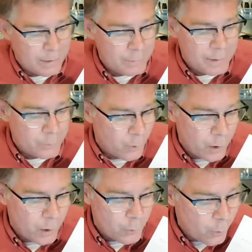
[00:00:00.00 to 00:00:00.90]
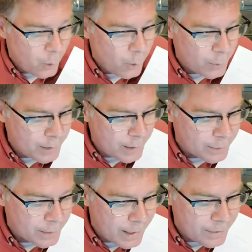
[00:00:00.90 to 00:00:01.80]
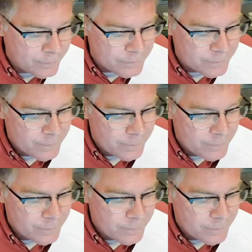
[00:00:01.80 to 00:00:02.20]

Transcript: I mean, we're on a roll here, guys.